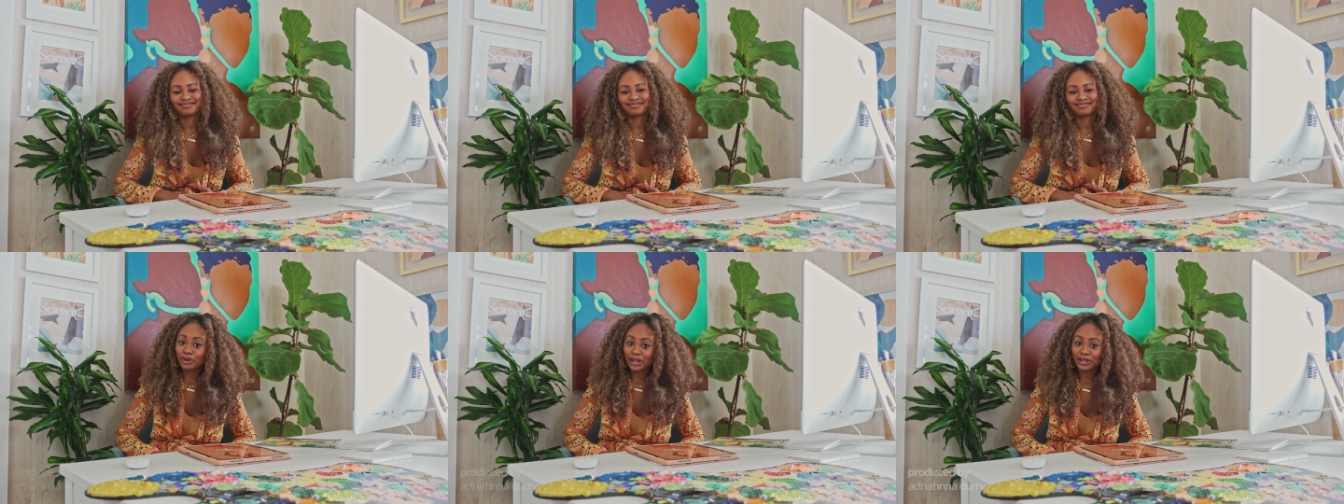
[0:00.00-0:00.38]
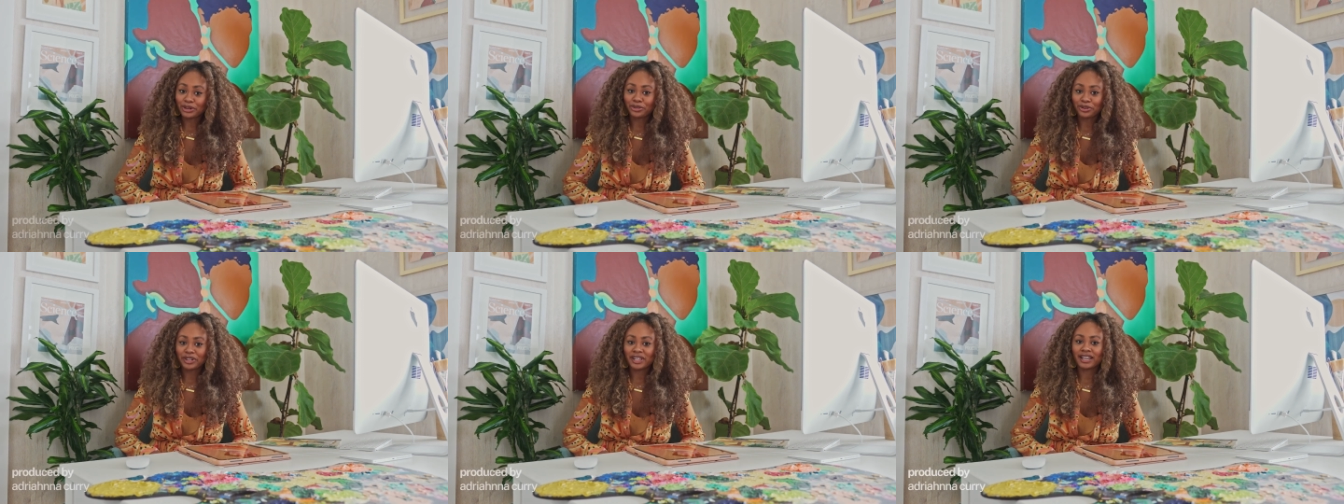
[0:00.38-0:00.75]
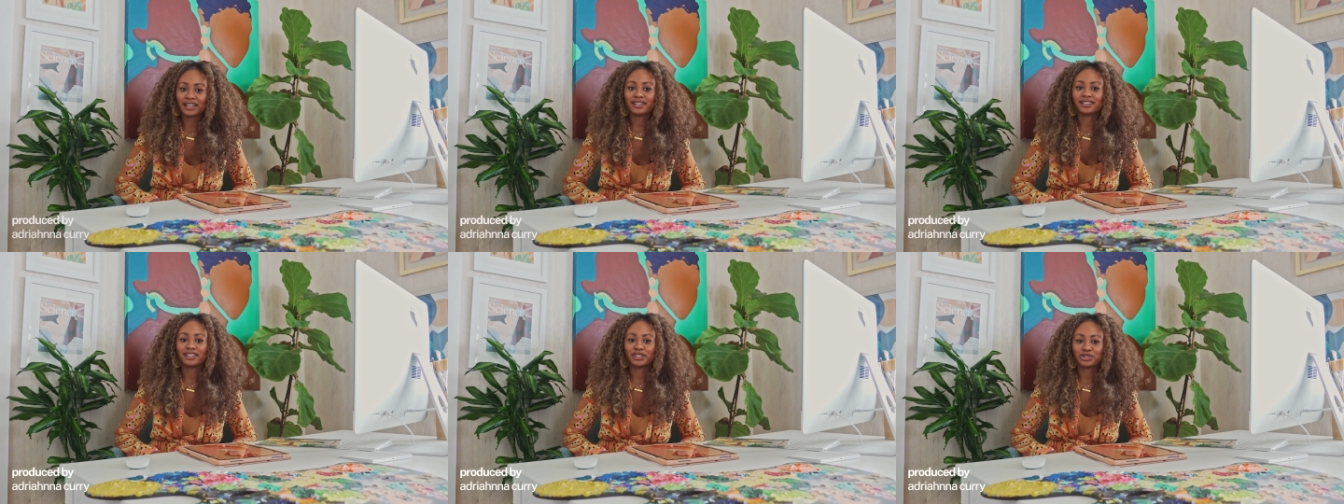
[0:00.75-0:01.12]
Reyna
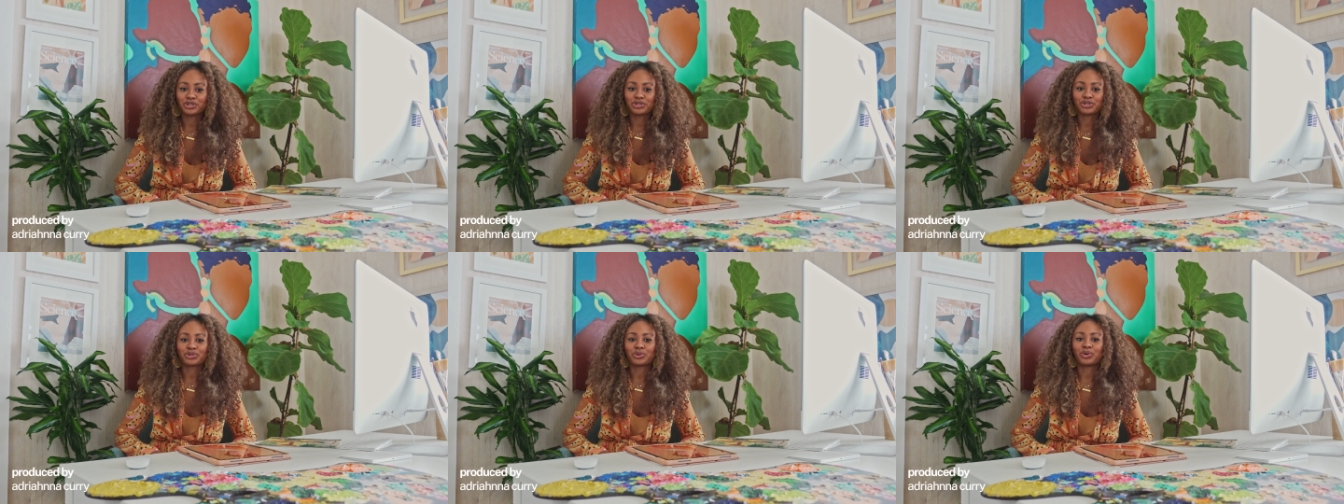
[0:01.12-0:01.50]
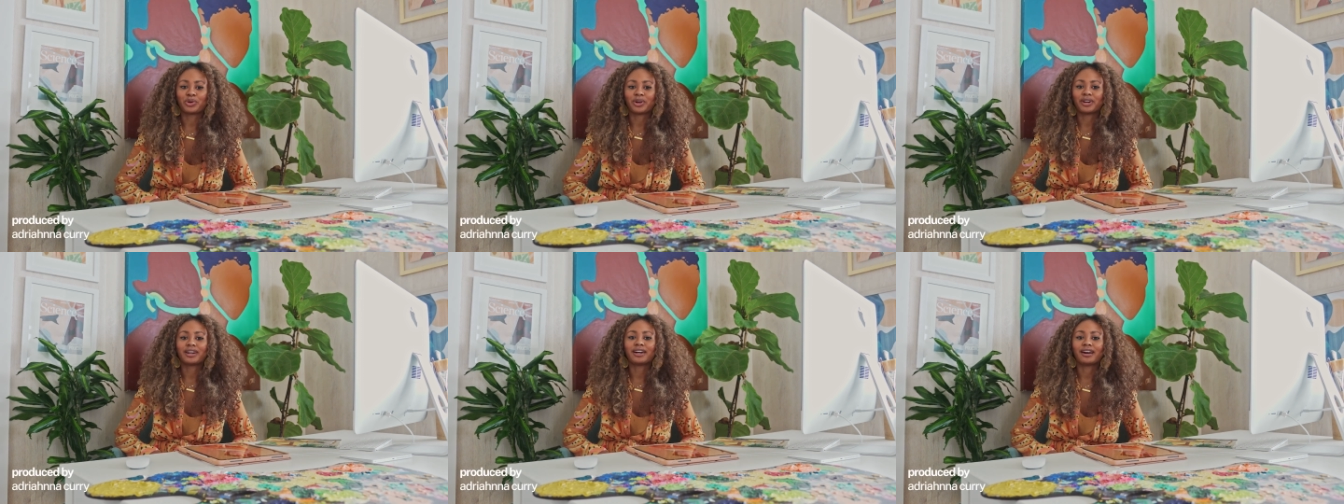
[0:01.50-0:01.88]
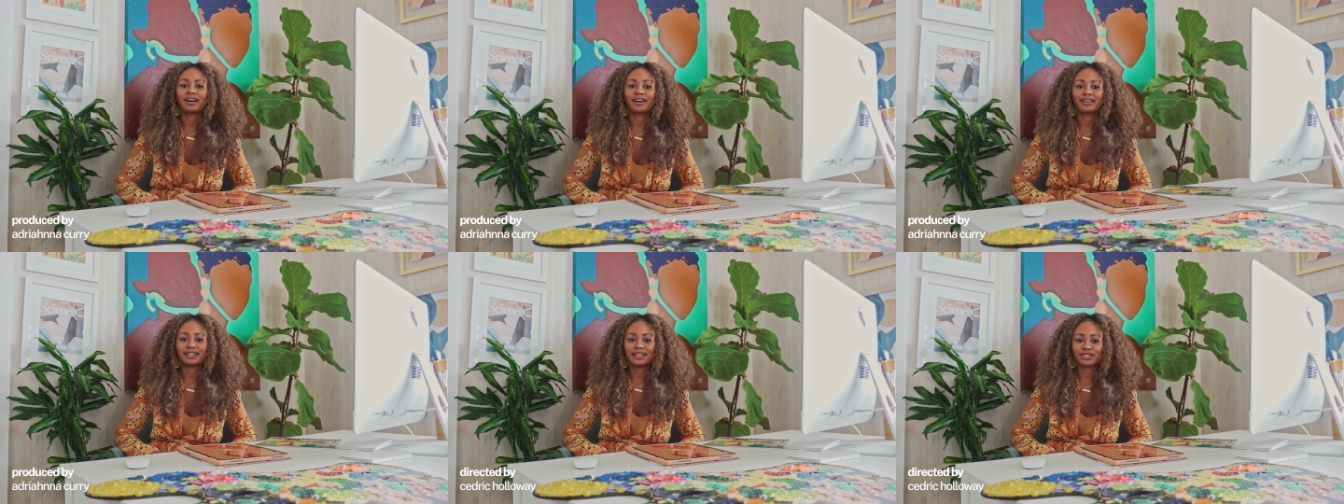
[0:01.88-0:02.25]
Noriega underscore
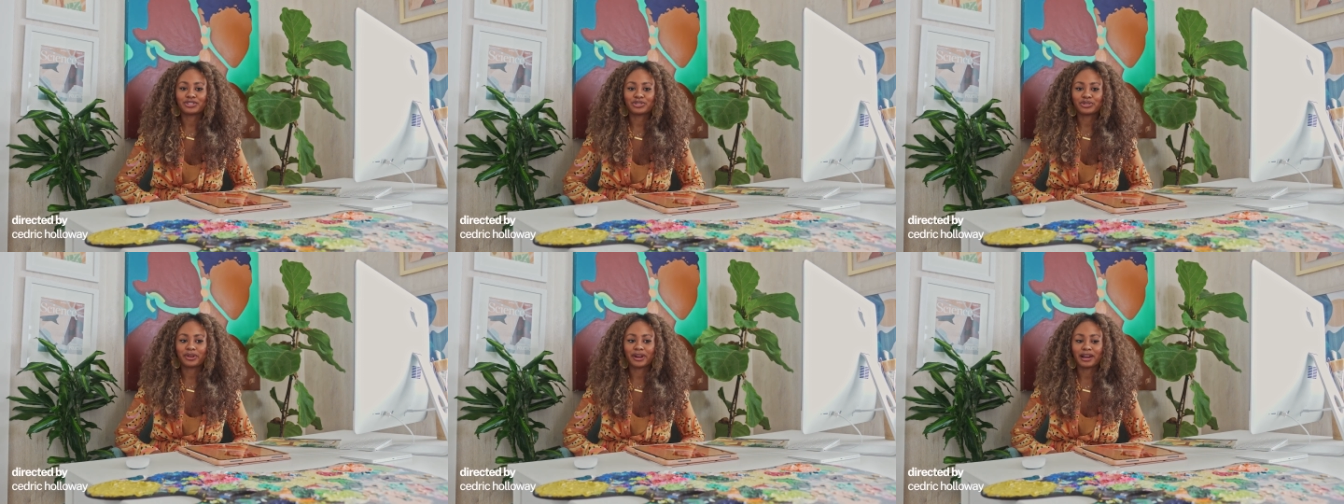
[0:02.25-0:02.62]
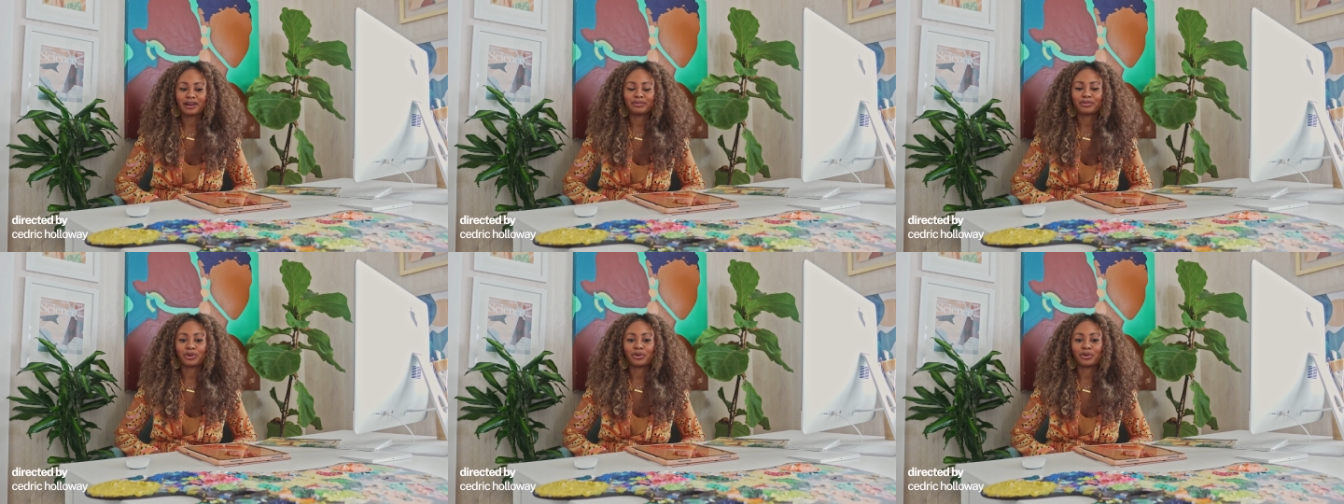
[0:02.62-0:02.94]
on Instagram